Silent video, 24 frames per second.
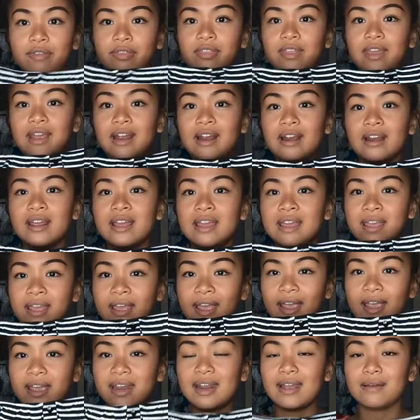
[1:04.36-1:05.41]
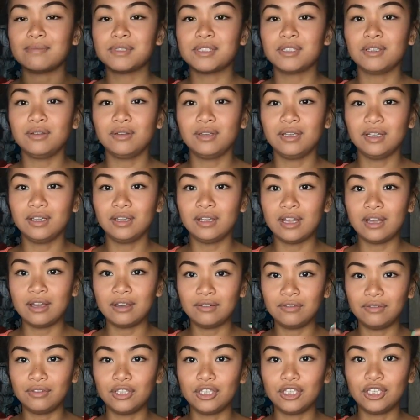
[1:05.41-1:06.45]
on there. And I absolutely
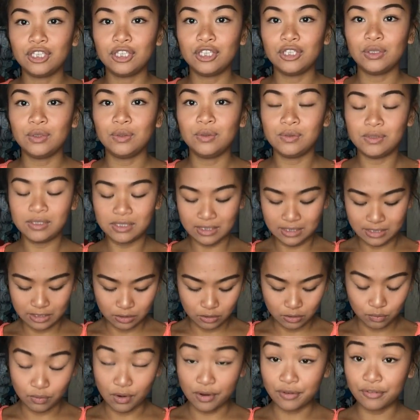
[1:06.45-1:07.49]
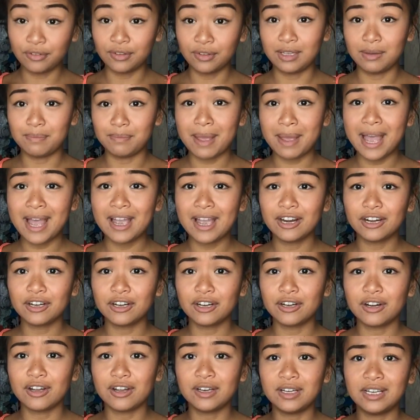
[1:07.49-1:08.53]
love the cute little ruffly
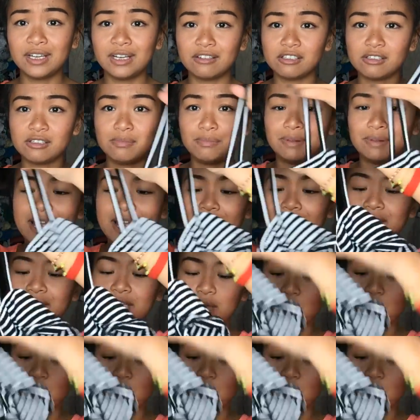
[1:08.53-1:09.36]
pattern on here. It's black